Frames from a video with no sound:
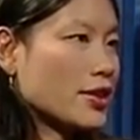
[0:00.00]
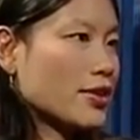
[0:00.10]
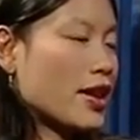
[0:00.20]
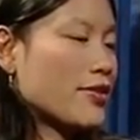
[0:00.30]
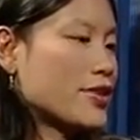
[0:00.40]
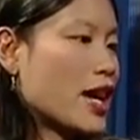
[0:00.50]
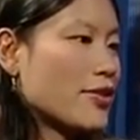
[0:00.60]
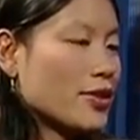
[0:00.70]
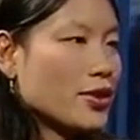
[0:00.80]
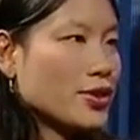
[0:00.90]
a lot of
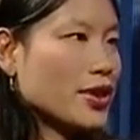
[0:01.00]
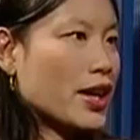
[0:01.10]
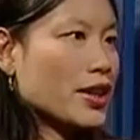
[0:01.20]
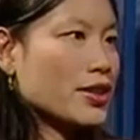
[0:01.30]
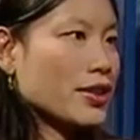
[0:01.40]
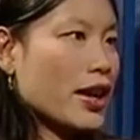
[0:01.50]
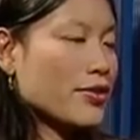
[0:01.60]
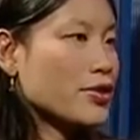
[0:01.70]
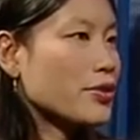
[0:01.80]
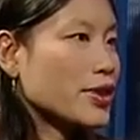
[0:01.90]
divers and a lot of
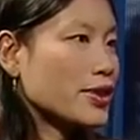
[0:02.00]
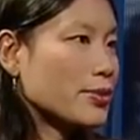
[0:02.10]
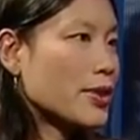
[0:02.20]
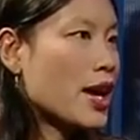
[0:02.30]
tourism.